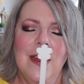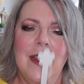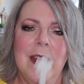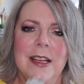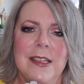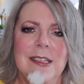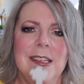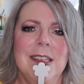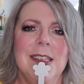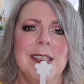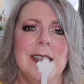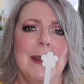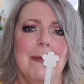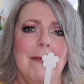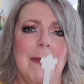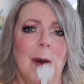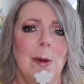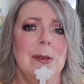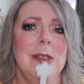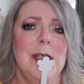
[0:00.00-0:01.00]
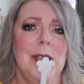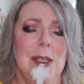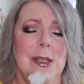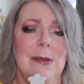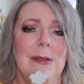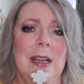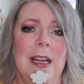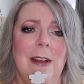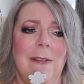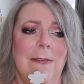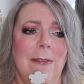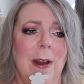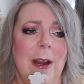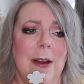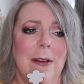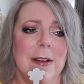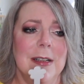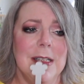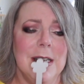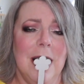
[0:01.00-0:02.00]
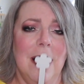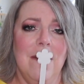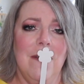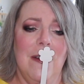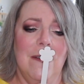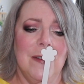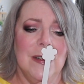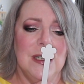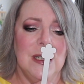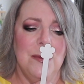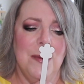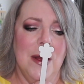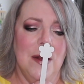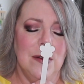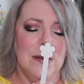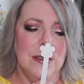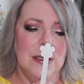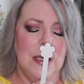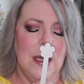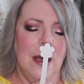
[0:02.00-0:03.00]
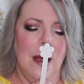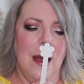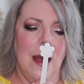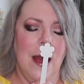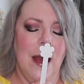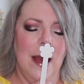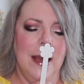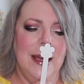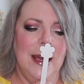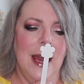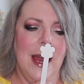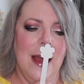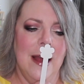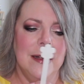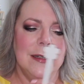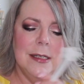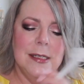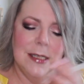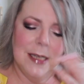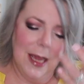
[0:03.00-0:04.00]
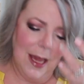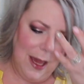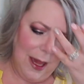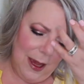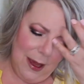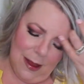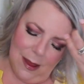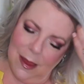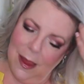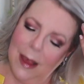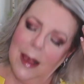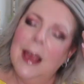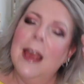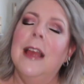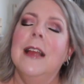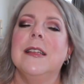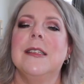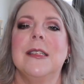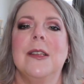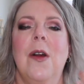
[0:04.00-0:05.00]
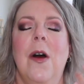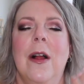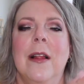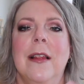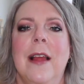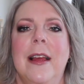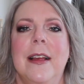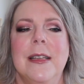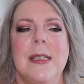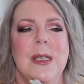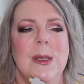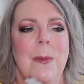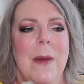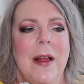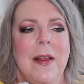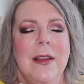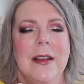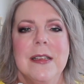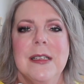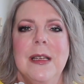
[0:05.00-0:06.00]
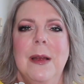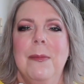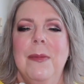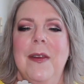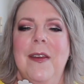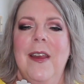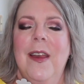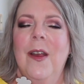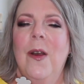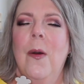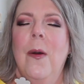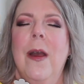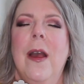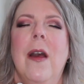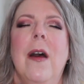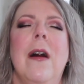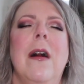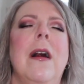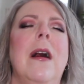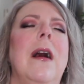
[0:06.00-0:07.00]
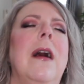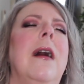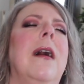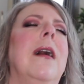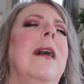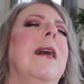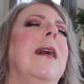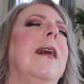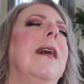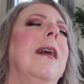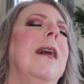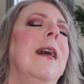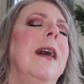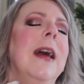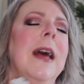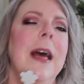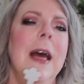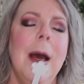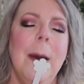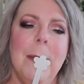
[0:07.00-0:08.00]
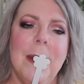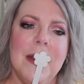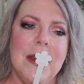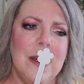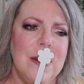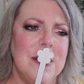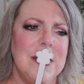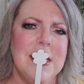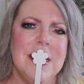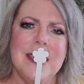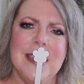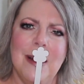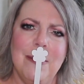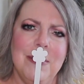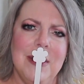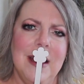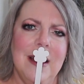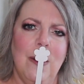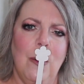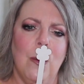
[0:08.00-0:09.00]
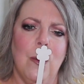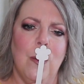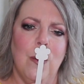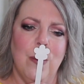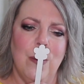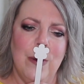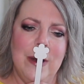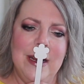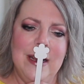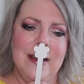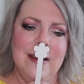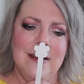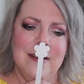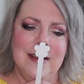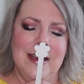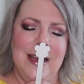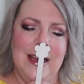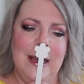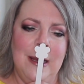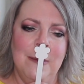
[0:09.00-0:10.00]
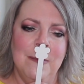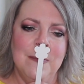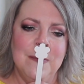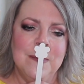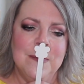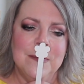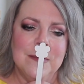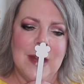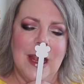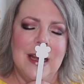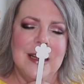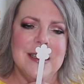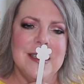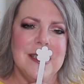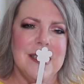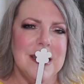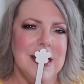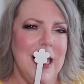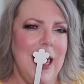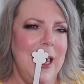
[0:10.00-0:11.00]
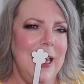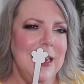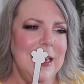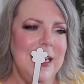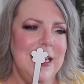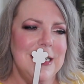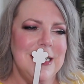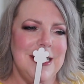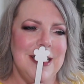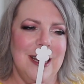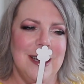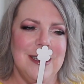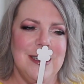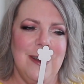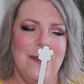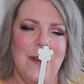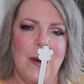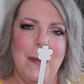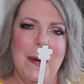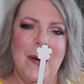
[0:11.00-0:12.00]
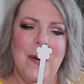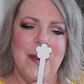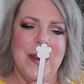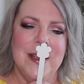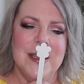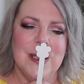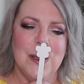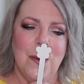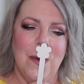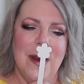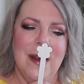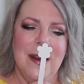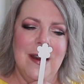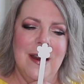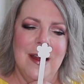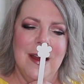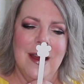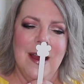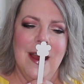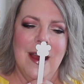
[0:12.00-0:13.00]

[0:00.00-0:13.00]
this is the most unique fragrance I've ever smelt. I can't say, like, it's not like smelling something and going, ah, oh, but there's something really slightly addictive about this one